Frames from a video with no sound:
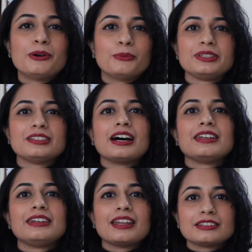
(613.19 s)
with
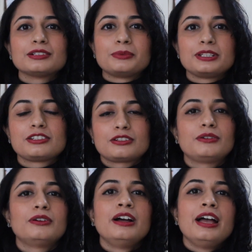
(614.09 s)
another
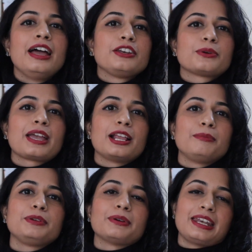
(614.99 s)
video to
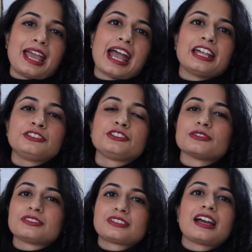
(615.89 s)
help you enhance
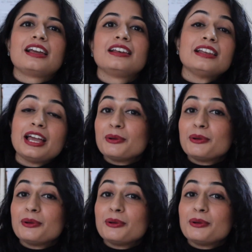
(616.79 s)
your style,